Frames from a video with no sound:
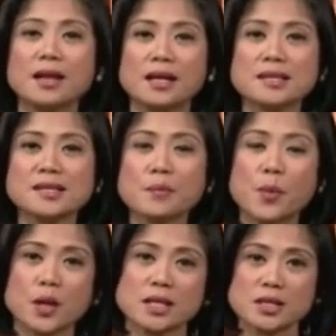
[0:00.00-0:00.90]
It is
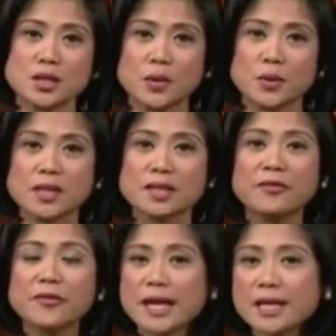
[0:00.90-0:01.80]
important to note that
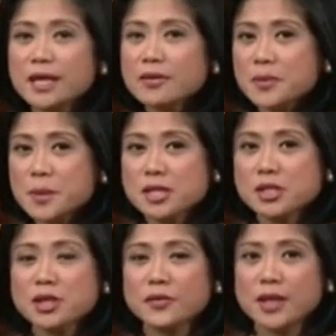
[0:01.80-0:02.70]
the filing of a
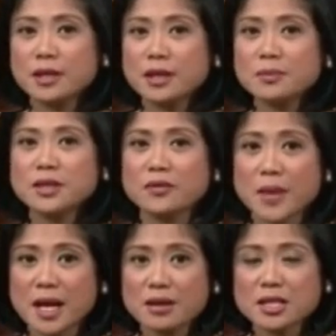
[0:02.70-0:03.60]
petition for annulment of
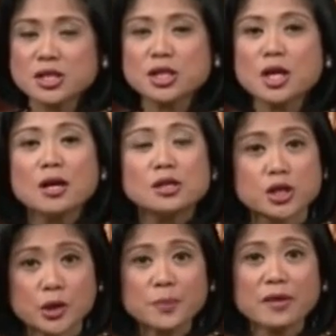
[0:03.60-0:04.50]
marriage
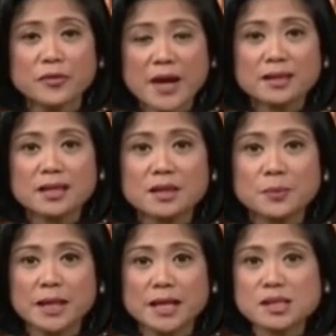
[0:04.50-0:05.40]
should be filed in
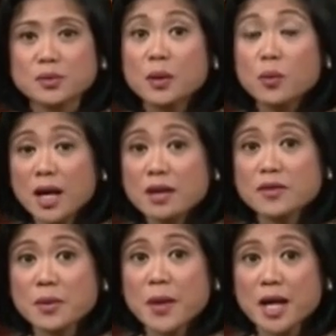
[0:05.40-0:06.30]
the place where one
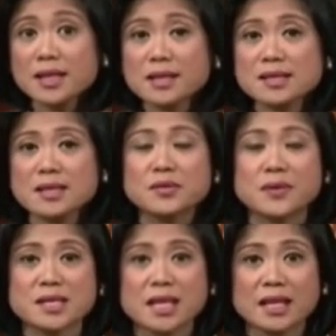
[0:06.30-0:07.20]
of the parties is
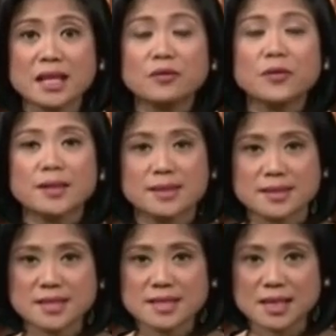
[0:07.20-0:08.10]
residing for at
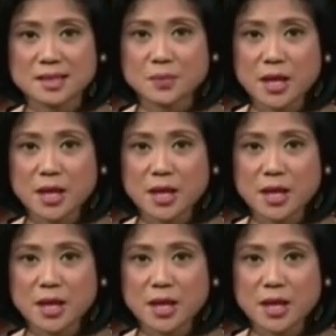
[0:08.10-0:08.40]
least 6